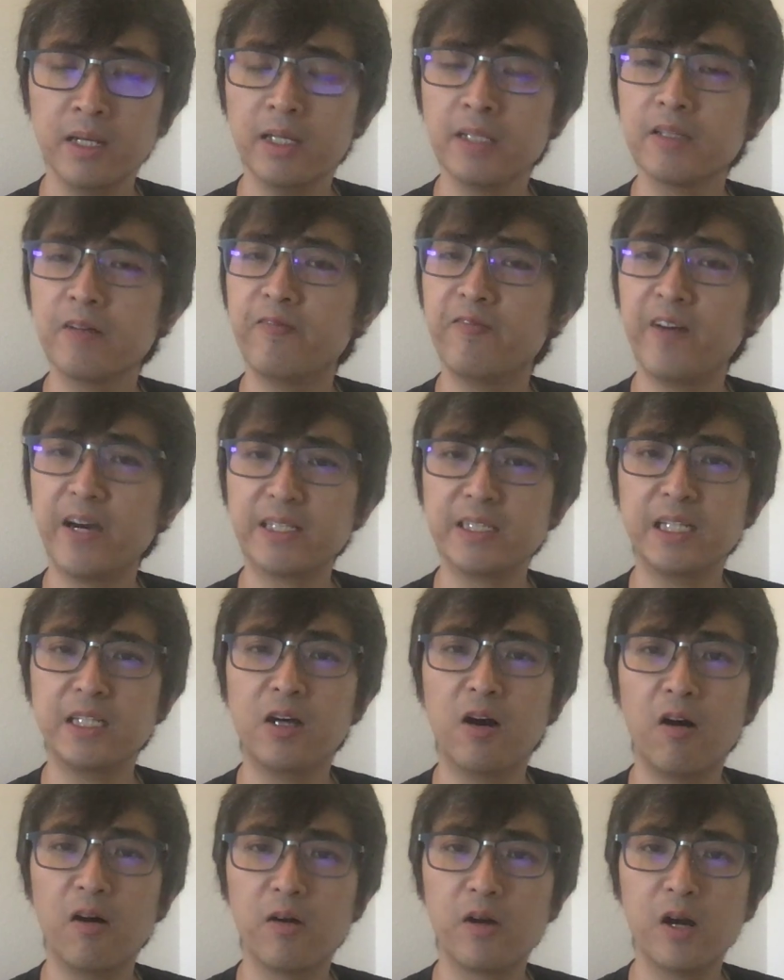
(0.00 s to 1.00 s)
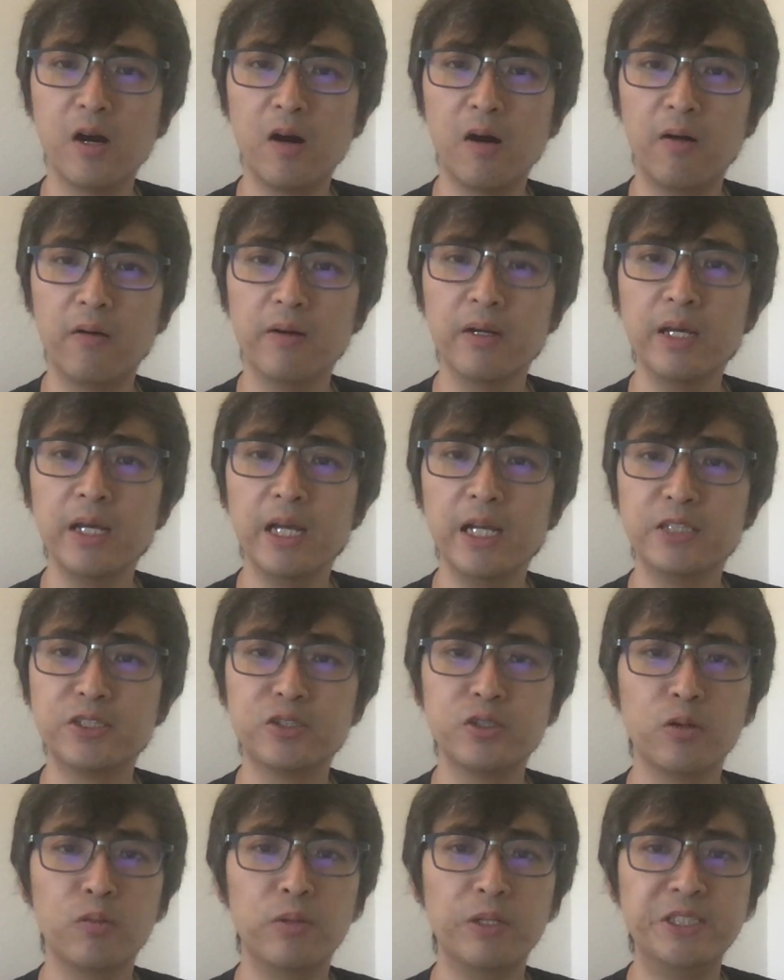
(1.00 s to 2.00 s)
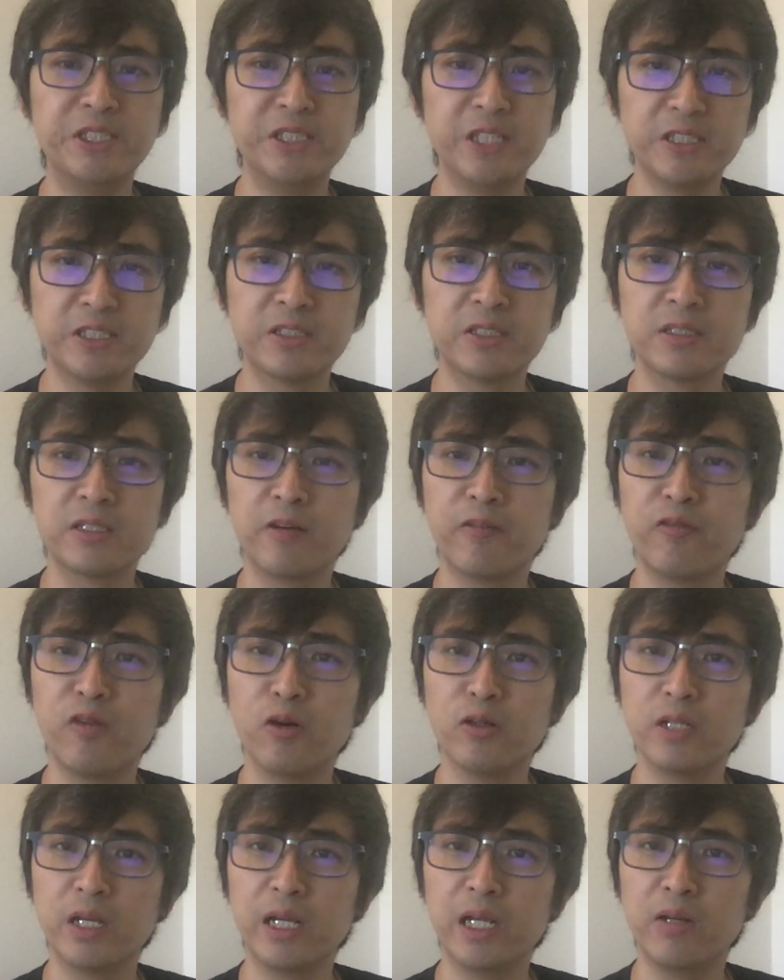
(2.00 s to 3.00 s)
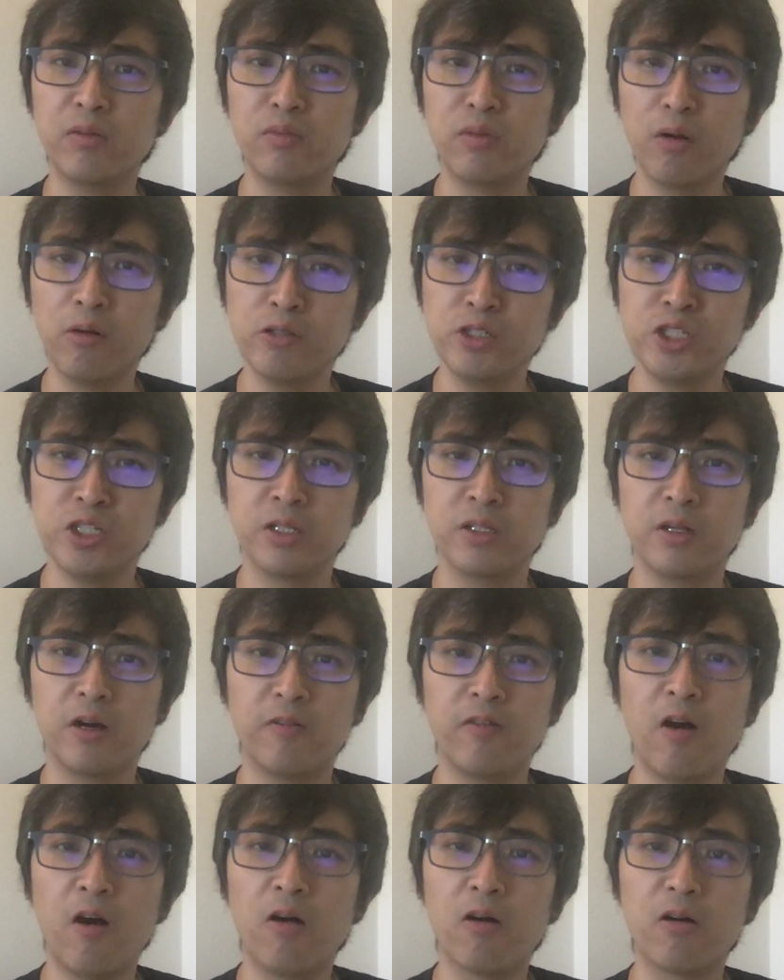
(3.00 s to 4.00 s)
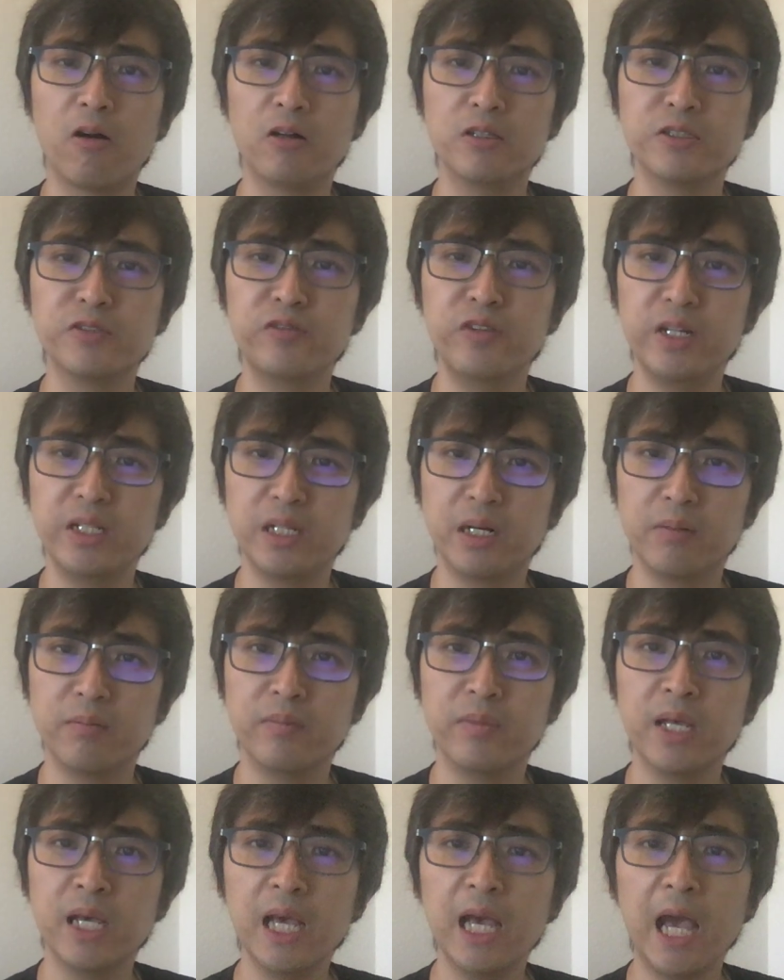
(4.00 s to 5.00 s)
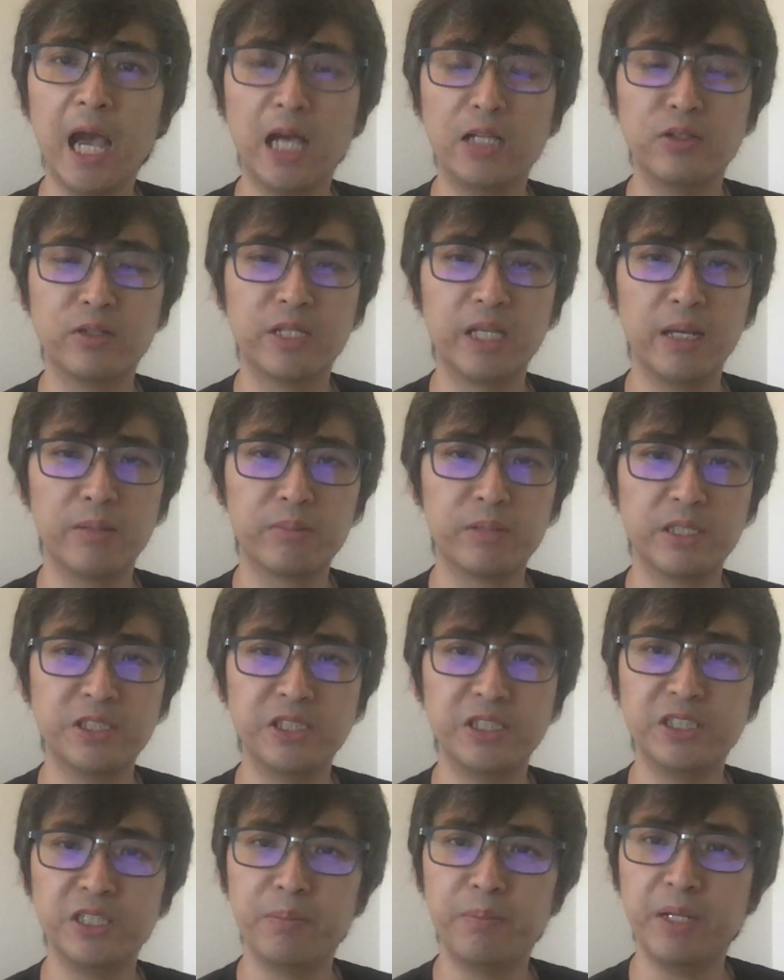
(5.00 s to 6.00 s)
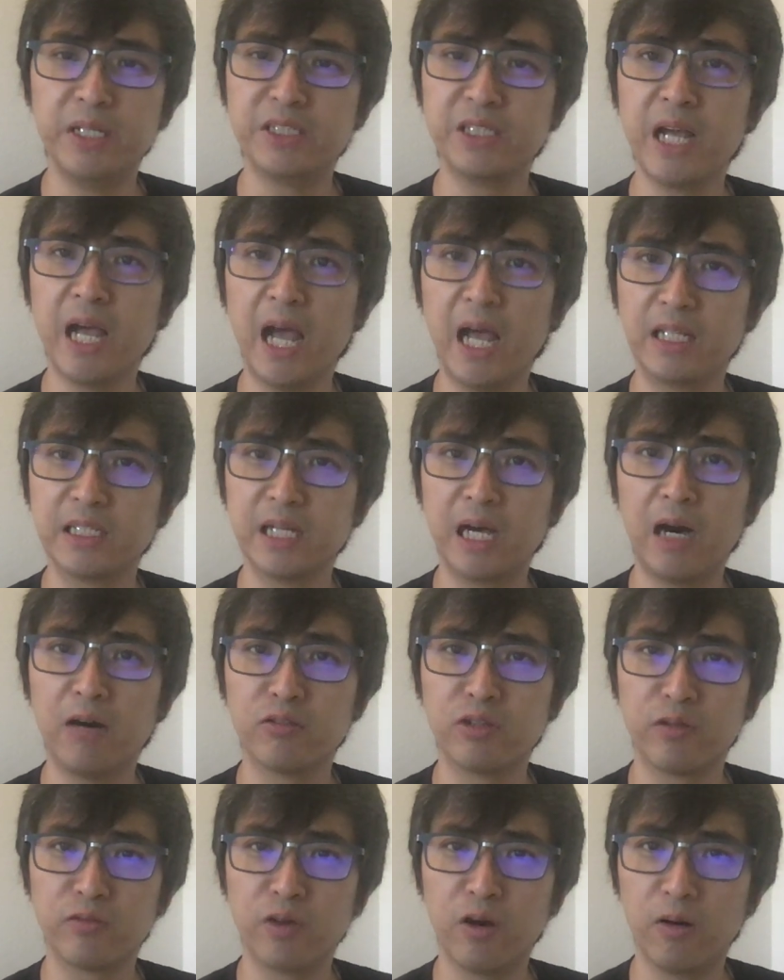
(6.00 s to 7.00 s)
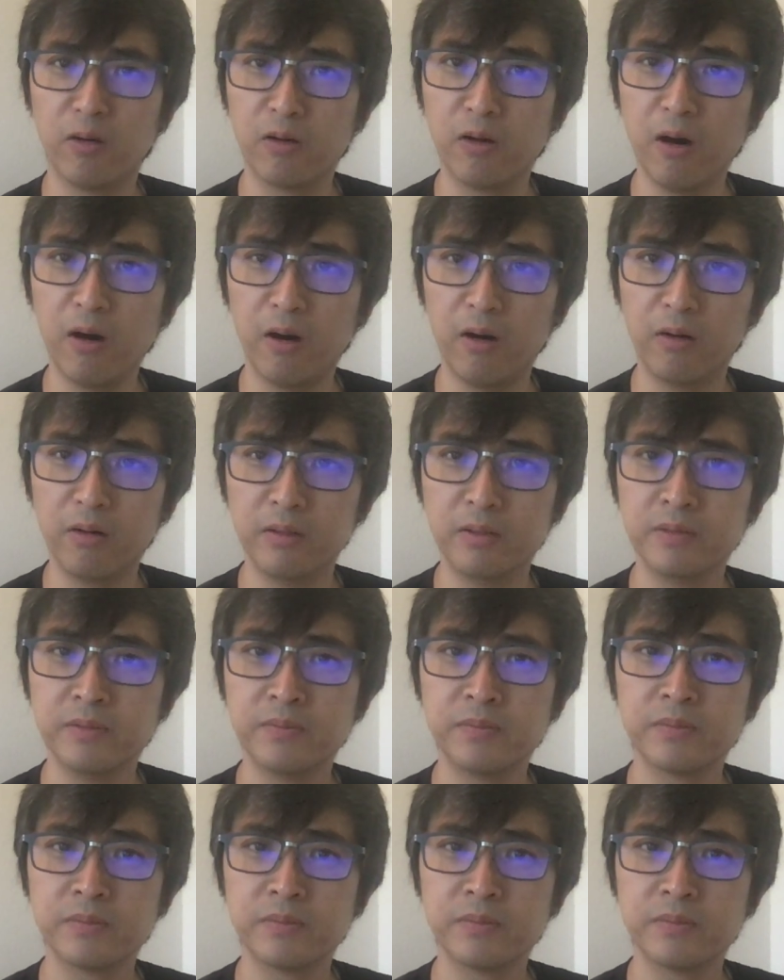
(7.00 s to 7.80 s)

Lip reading: The fight in Hong Kong is to resist the further erosion of Hong Kong's freedom and to keep the CCP's hand out of Hong Kong.